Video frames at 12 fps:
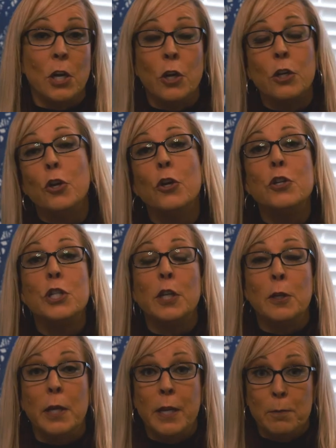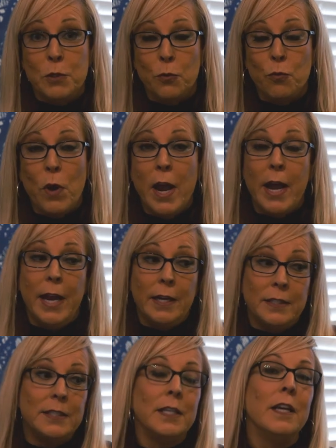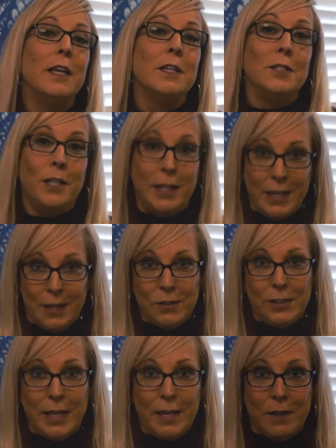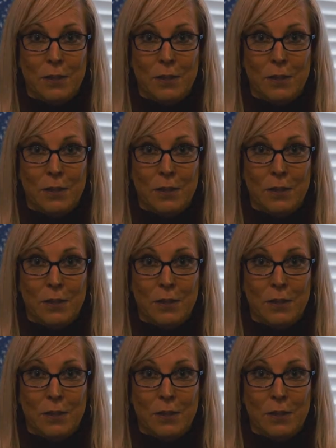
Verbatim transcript: are encouraging him to rise to the other side of